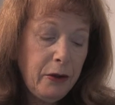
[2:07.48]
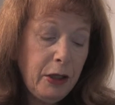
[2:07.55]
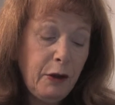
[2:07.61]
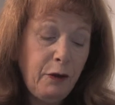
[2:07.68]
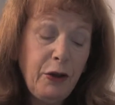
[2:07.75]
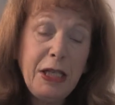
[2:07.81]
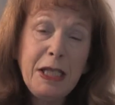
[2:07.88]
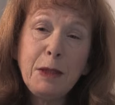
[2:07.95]
The
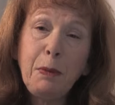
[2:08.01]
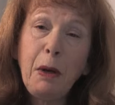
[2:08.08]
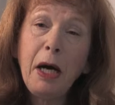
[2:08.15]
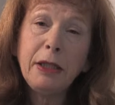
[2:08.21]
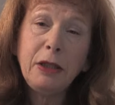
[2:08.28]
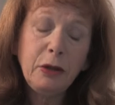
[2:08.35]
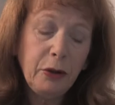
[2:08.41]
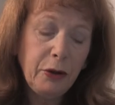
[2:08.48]

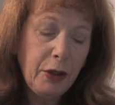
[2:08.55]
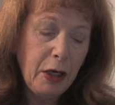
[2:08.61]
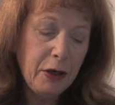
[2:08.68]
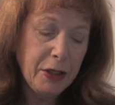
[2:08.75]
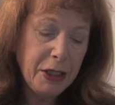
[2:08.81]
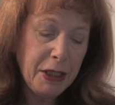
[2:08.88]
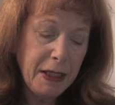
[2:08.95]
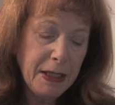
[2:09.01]
Wiesbaden
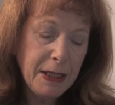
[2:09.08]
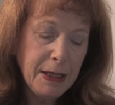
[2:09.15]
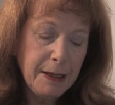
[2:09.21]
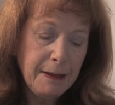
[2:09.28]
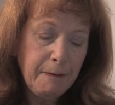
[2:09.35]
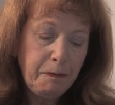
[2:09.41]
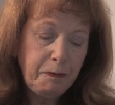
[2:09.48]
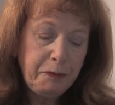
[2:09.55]
authorities,